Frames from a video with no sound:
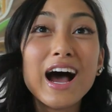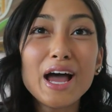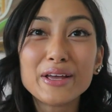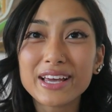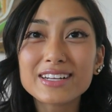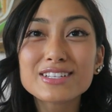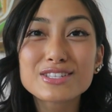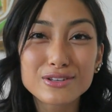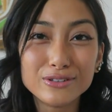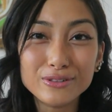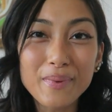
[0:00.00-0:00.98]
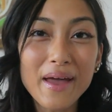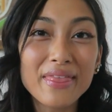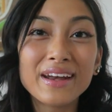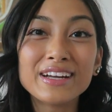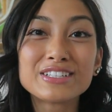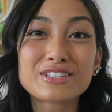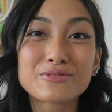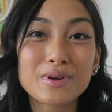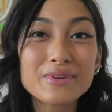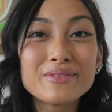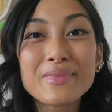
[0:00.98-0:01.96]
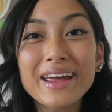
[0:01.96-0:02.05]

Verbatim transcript: I get a scoop and then I just rub it in